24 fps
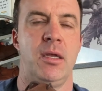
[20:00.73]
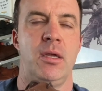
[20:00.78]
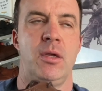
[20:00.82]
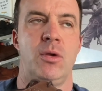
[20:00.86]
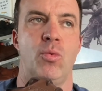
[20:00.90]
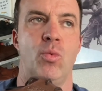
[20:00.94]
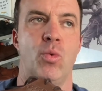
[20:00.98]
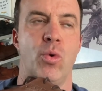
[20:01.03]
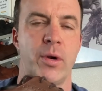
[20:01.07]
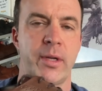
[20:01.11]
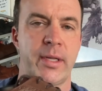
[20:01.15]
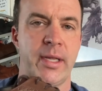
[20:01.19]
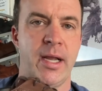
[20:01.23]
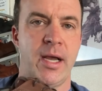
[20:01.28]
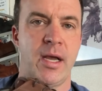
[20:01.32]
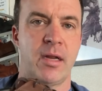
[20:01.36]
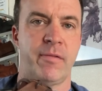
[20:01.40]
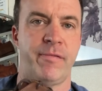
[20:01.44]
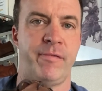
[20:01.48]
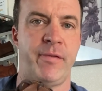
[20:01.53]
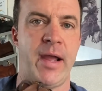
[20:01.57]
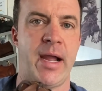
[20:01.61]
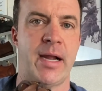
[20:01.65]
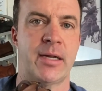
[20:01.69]
working on a
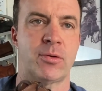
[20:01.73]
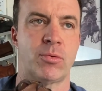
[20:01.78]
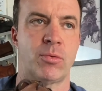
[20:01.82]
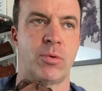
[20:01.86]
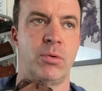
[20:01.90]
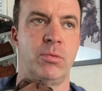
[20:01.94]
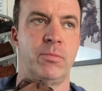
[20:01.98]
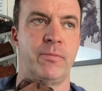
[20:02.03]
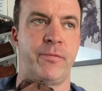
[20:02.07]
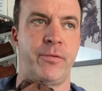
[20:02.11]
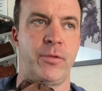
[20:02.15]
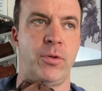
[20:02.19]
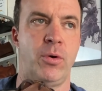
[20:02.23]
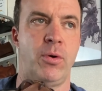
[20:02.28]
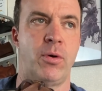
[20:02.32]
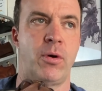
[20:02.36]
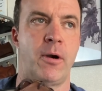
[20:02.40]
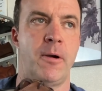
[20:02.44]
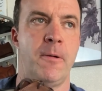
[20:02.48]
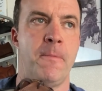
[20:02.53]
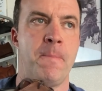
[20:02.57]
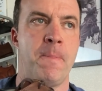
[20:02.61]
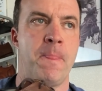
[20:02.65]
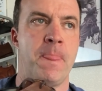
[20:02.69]
factory room
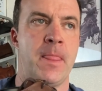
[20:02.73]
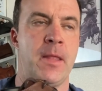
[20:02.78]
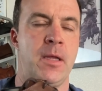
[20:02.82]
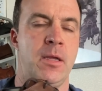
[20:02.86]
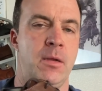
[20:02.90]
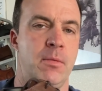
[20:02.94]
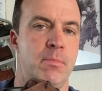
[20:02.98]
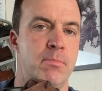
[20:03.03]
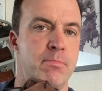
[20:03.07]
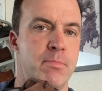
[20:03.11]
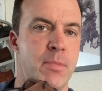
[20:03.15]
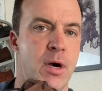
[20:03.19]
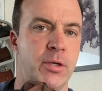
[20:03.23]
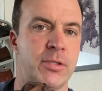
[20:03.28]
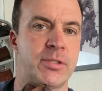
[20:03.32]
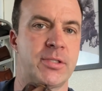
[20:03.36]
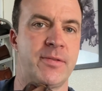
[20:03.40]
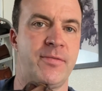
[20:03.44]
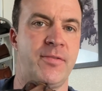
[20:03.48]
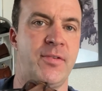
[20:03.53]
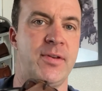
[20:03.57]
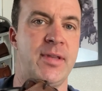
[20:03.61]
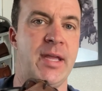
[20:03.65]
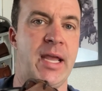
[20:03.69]
floor most
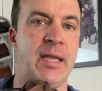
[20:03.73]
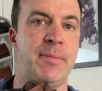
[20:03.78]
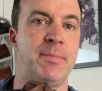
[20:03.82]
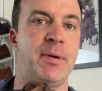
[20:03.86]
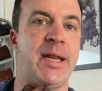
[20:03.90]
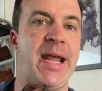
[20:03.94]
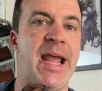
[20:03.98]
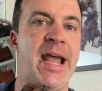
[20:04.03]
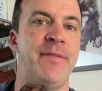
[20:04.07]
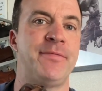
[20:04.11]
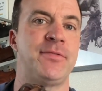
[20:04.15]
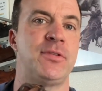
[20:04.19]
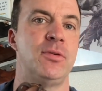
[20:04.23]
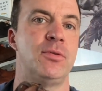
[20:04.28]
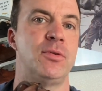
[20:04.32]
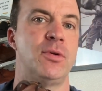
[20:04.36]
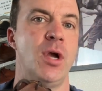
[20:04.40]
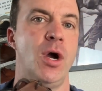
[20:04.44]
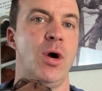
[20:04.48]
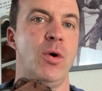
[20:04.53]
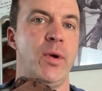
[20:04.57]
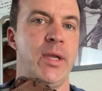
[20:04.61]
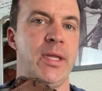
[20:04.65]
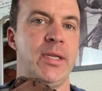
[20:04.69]
of the day, but have to
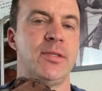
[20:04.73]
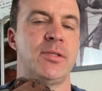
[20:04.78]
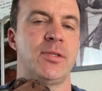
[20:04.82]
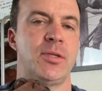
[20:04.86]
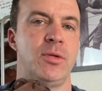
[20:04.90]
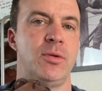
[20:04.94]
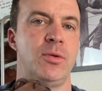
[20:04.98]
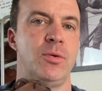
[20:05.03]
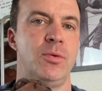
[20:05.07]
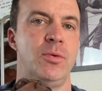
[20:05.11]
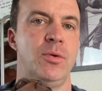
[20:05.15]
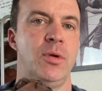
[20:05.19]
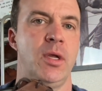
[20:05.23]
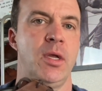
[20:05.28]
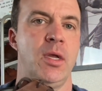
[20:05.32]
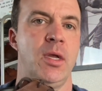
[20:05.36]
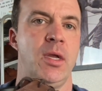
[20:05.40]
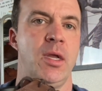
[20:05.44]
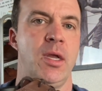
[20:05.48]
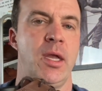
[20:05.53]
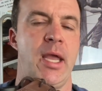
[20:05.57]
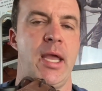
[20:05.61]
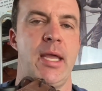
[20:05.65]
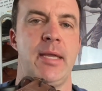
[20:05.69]
go into
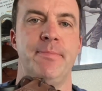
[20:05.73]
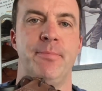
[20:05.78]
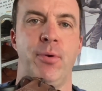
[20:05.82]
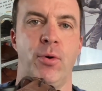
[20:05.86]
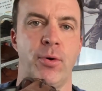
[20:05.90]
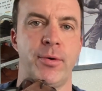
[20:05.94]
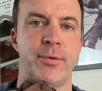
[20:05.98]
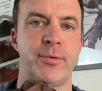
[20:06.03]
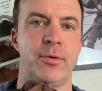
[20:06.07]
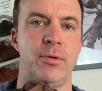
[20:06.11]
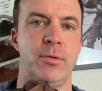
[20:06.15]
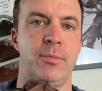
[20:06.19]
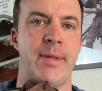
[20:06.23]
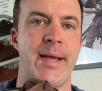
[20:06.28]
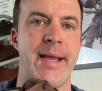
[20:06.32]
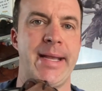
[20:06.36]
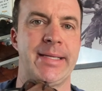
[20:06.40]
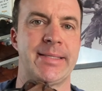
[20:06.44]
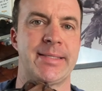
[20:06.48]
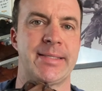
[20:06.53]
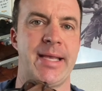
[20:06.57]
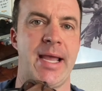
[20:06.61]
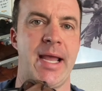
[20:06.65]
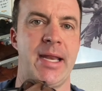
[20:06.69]
a boardroom
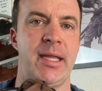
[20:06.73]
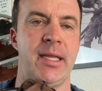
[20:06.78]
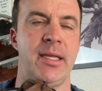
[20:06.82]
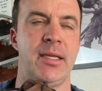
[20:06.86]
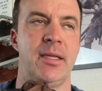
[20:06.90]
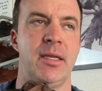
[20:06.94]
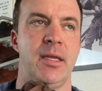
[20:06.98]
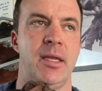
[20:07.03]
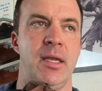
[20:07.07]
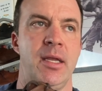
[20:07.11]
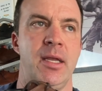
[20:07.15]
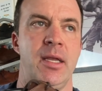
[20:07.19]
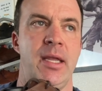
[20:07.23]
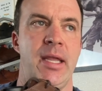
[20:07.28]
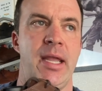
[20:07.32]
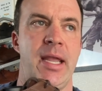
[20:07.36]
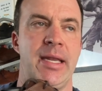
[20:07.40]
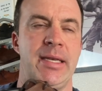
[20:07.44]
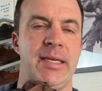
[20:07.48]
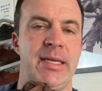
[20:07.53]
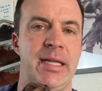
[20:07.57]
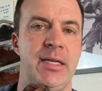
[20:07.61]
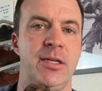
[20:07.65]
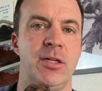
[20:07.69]
like setting
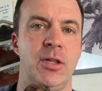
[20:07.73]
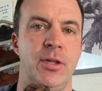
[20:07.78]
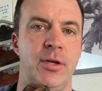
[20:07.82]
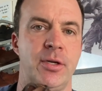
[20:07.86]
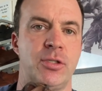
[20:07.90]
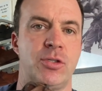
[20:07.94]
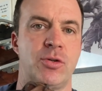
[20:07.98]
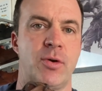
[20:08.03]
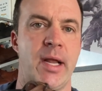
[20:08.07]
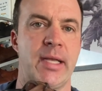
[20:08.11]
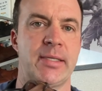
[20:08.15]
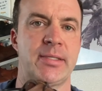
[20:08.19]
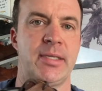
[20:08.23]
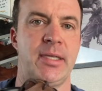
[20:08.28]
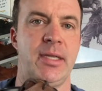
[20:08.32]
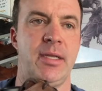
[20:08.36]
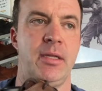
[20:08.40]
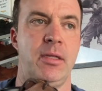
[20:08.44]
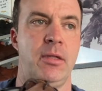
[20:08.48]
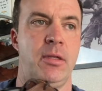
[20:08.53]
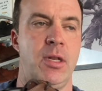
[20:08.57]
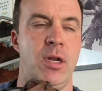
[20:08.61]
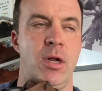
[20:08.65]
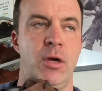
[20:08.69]
and need to look
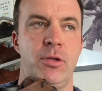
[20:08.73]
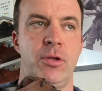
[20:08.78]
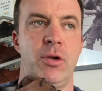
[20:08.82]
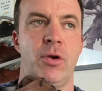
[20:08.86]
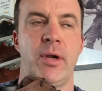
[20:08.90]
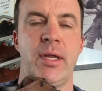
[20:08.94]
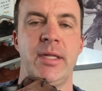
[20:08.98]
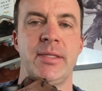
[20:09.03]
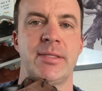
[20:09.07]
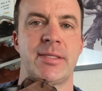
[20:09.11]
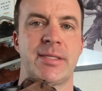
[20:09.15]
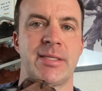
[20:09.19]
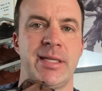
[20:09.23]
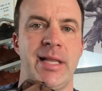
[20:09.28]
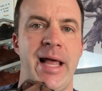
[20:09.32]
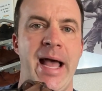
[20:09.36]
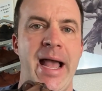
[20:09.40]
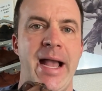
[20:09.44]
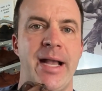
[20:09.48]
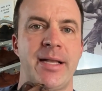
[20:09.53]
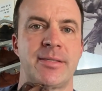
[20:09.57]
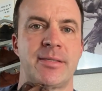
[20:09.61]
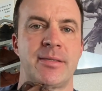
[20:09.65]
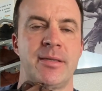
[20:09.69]
dressy. You're in
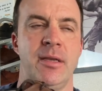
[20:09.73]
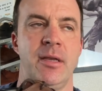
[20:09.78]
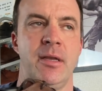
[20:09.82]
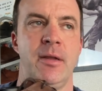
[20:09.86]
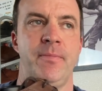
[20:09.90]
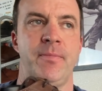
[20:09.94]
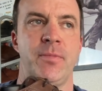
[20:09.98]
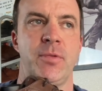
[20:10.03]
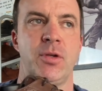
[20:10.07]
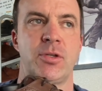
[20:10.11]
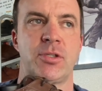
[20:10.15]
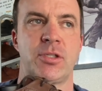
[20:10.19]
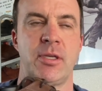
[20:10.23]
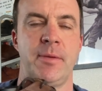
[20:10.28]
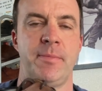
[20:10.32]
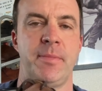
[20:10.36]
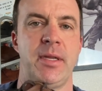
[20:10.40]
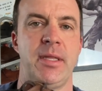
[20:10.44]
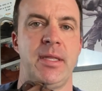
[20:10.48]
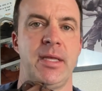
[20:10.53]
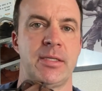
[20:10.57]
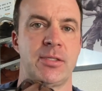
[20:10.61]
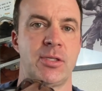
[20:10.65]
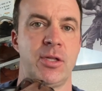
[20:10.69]
slacks. You're
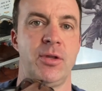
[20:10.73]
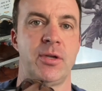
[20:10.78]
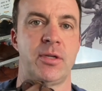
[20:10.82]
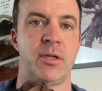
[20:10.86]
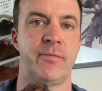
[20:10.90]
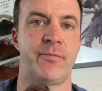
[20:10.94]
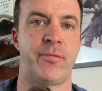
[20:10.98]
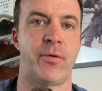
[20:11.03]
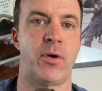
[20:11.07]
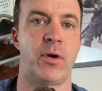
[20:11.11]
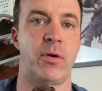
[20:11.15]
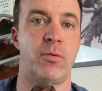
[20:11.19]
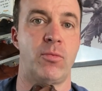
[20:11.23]
somebody that's looking for